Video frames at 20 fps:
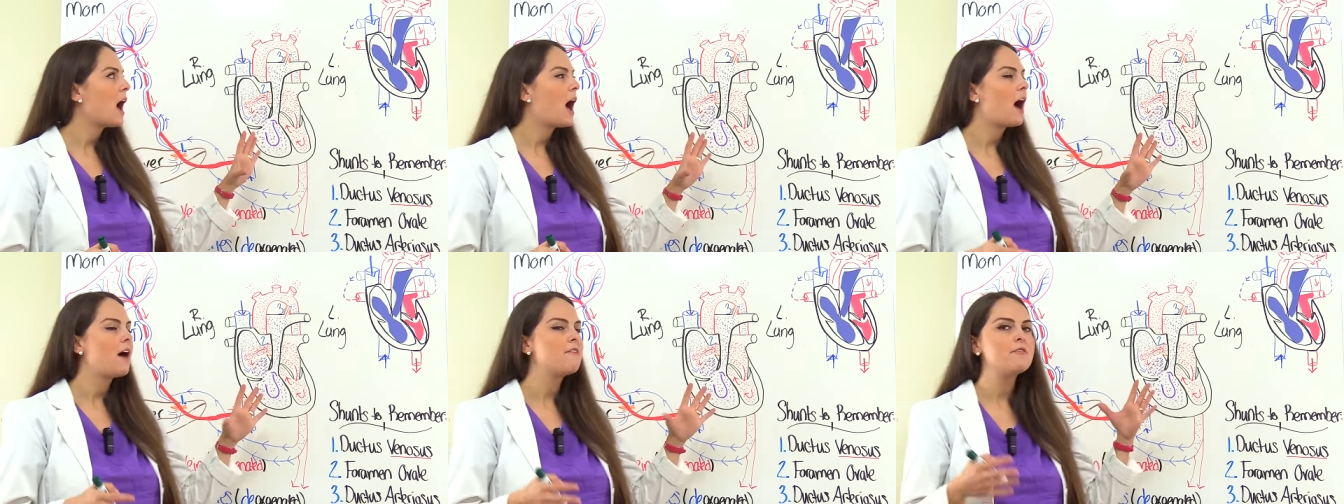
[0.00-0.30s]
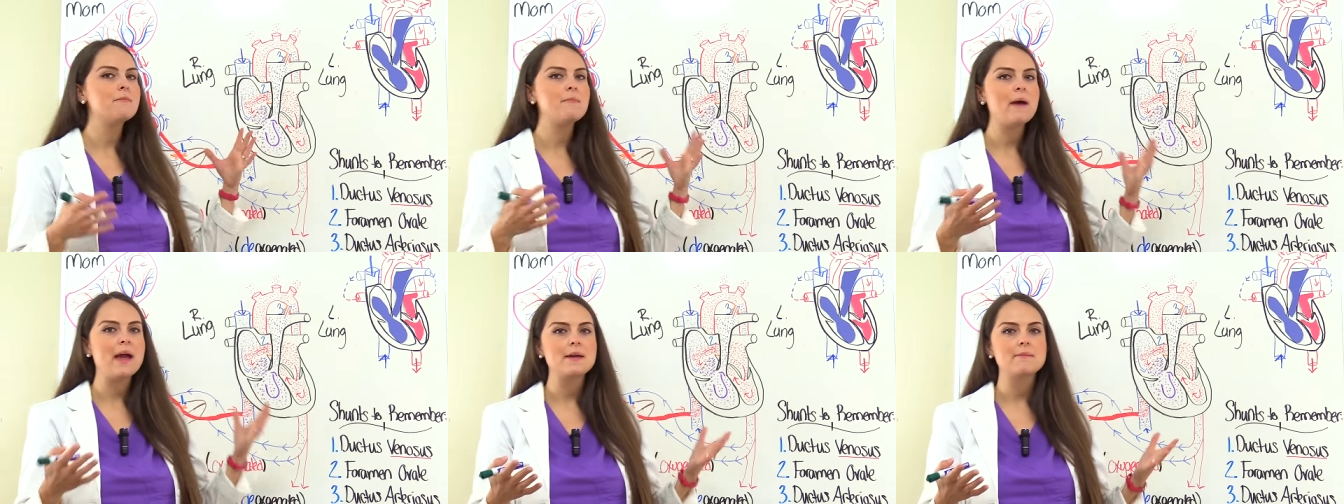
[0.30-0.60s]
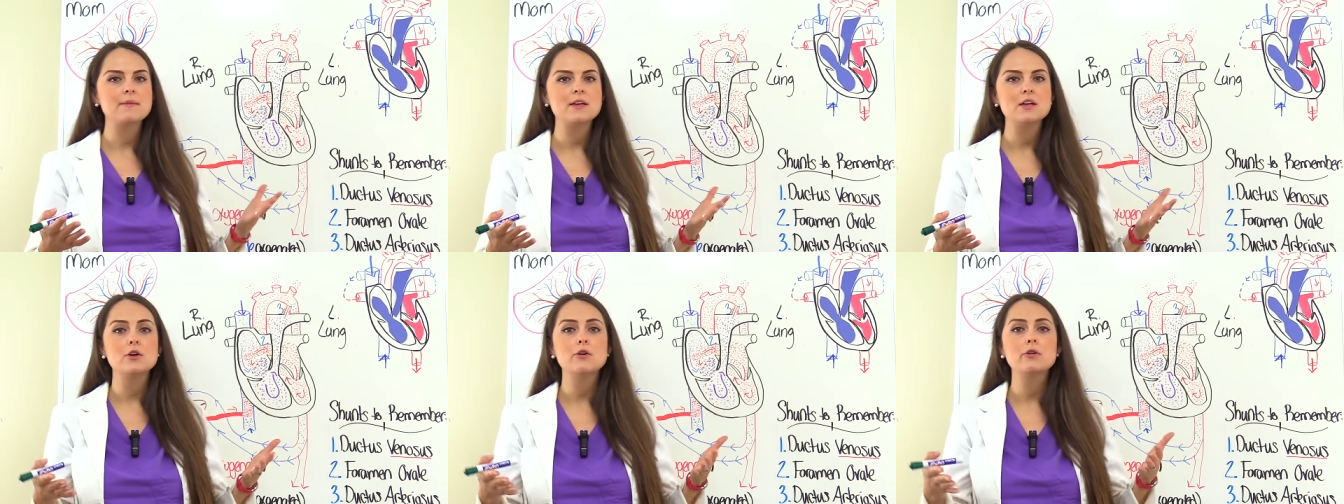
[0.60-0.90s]
of a
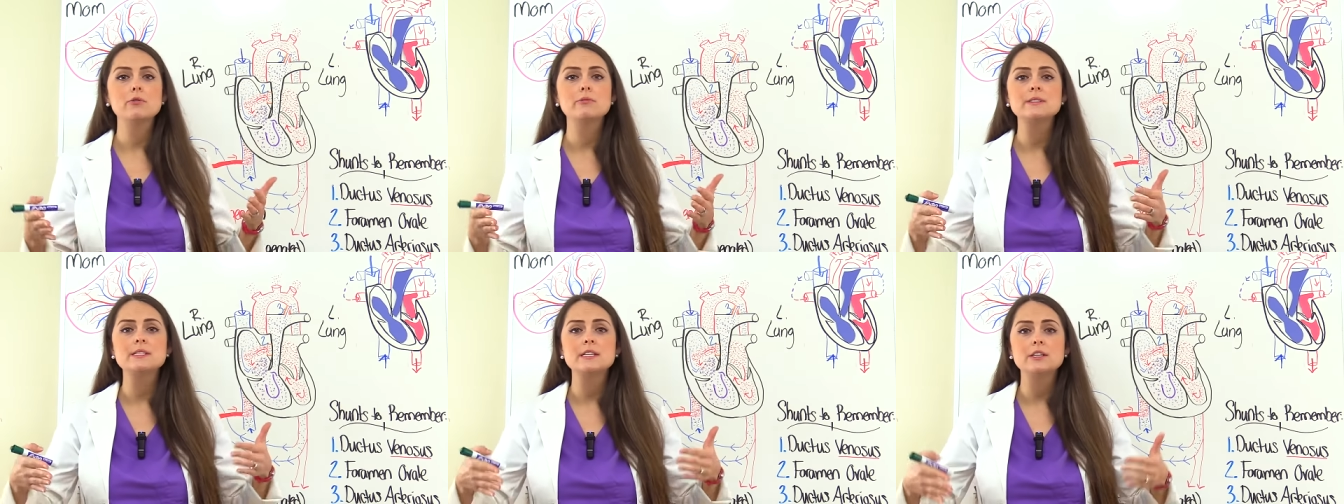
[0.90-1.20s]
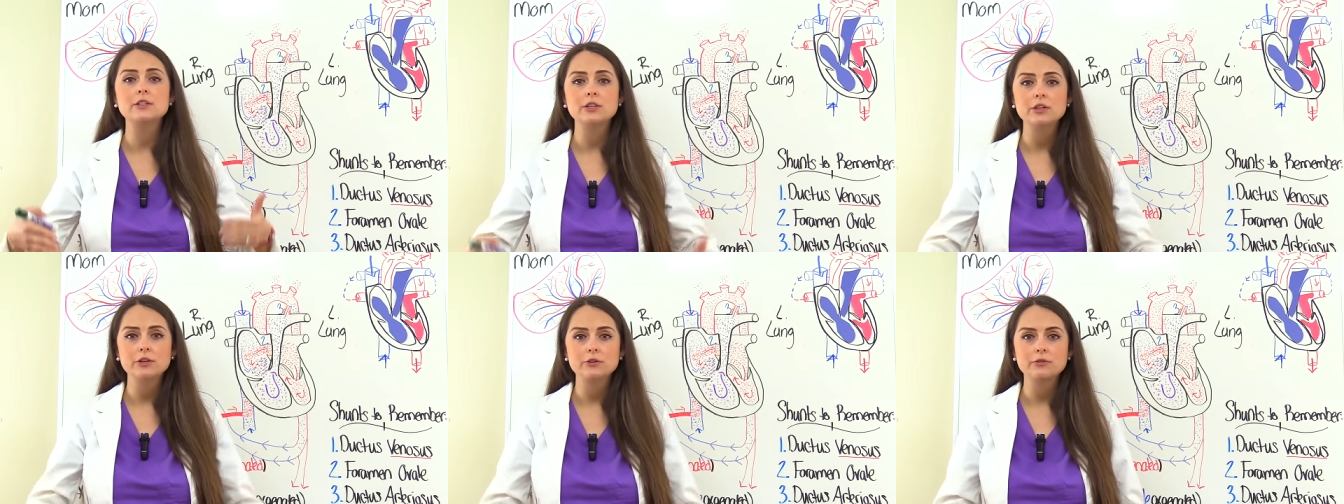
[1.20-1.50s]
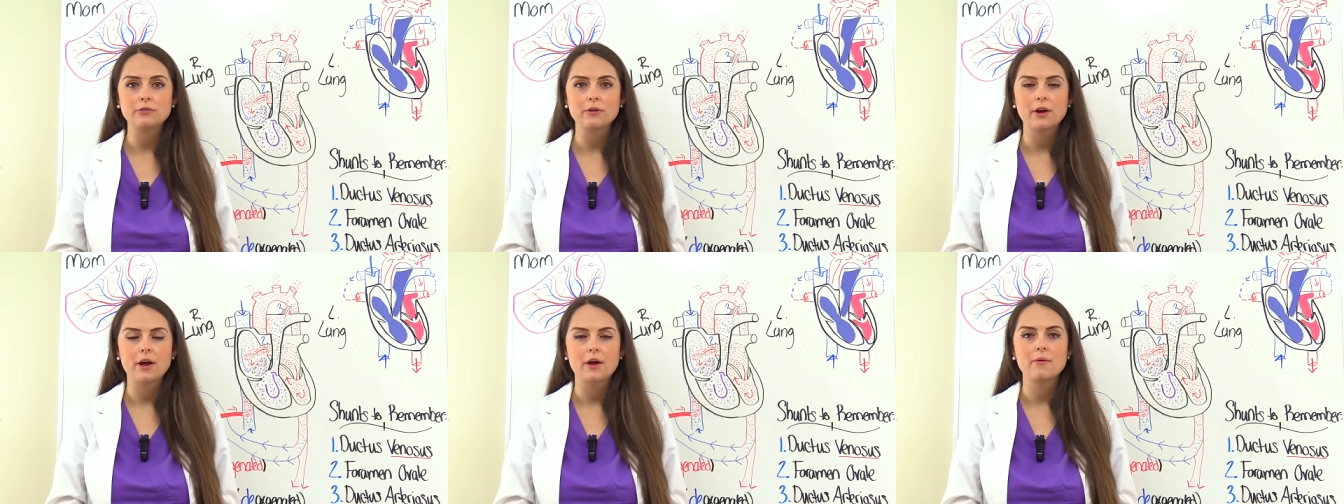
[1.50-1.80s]
baby who is in
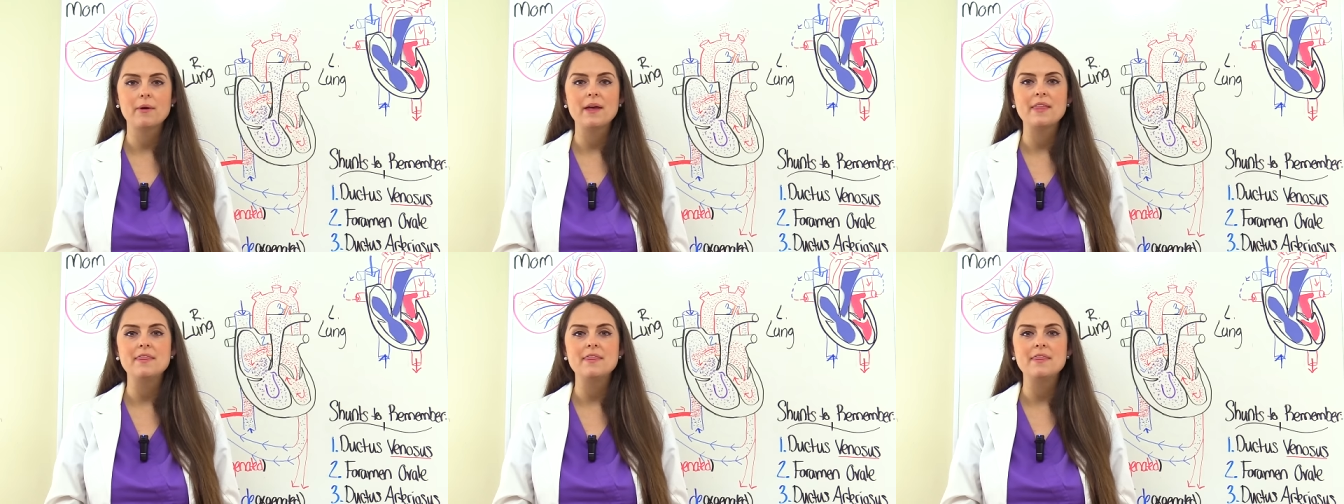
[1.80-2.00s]
utero,